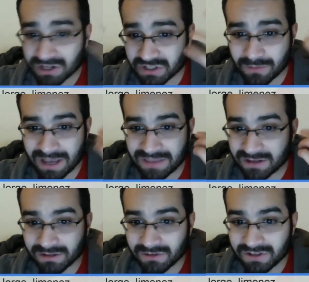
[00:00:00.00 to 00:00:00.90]
of them, and
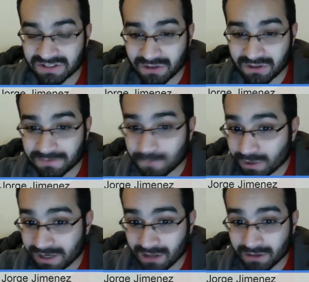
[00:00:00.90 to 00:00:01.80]
then literally sell these
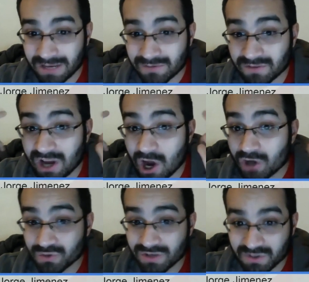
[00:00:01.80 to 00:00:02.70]
forty dollar games for like one
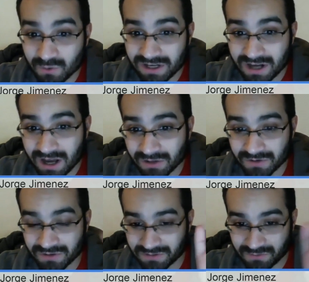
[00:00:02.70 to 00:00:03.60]
hundred twenty dollars,